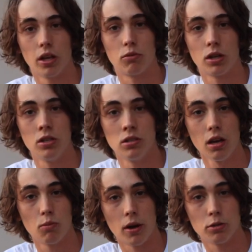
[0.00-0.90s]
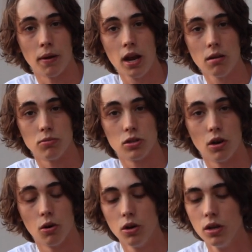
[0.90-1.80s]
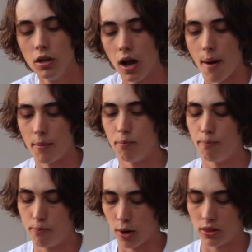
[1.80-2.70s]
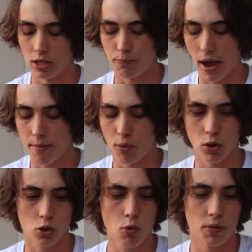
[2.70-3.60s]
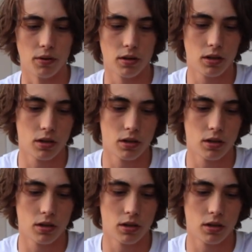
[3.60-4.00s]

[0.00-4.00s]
Like Ricky said, we're about to paint them, so I'm going to break these bad boys open.